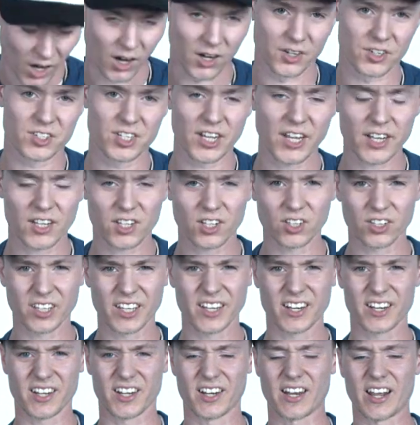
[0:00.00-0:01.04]

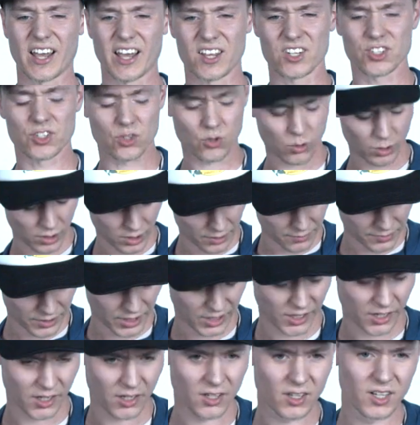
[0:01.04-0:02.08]
articulate. It has sort of
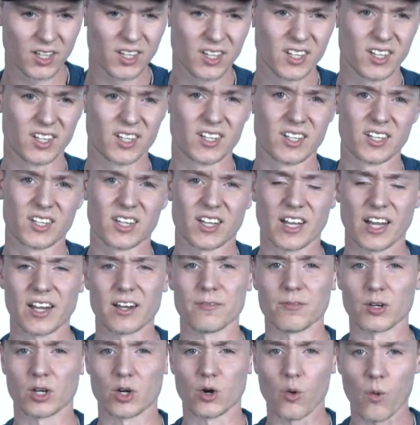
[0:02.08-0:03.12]
a kind
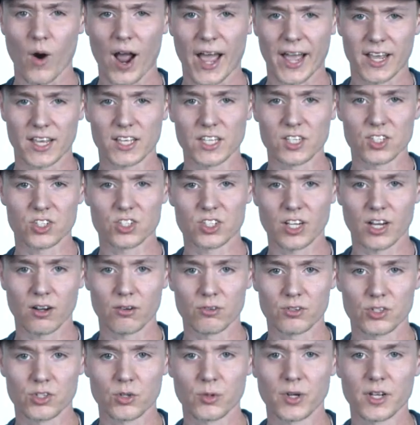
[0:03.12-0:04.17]
of a quacky
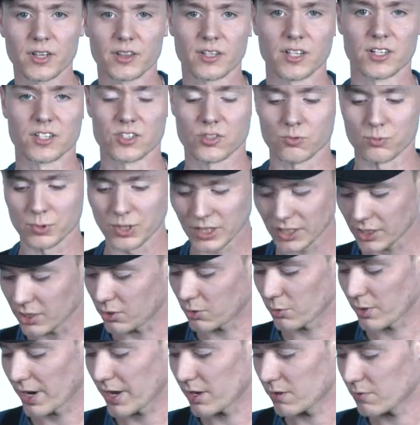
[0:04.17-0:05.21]
sound to it that's really
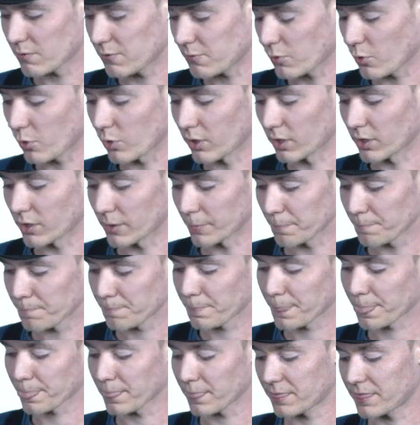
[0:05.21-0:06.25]
great for
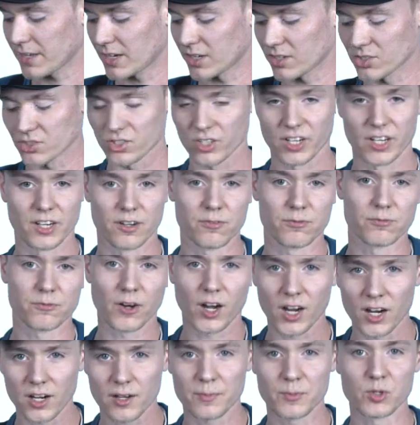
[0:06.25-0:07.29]
things like
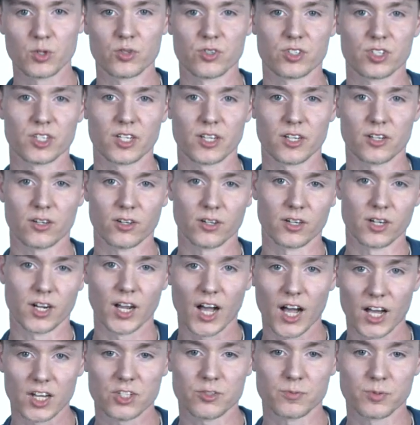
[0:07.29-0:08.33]
funk music or
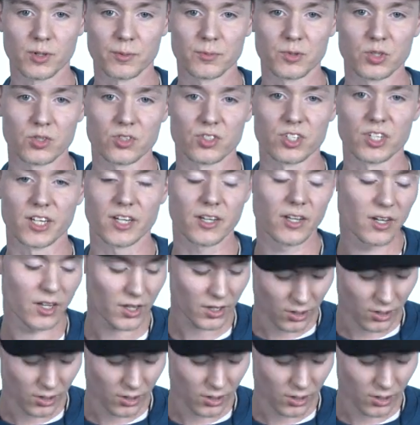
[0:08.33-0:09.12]
gospel music